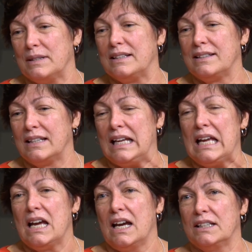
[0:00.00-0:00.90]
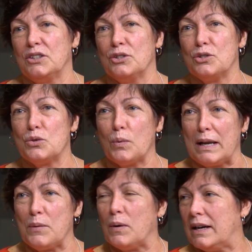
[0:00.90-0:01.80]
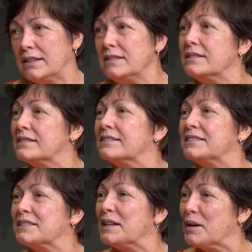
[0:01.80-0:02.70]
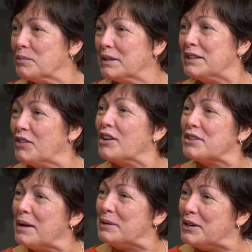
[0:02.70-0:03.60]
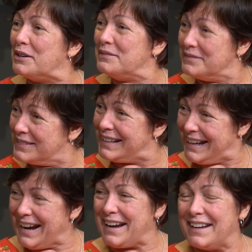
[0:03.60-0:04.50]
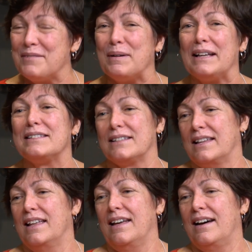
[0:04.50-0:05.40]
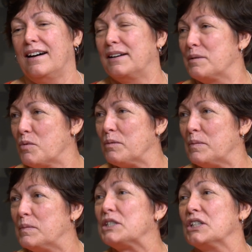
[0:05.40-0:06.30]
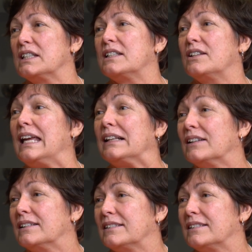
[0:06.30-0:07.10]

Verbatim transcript: When I turned twenty-one, a really long time ago, I went on a Mormon mission to England,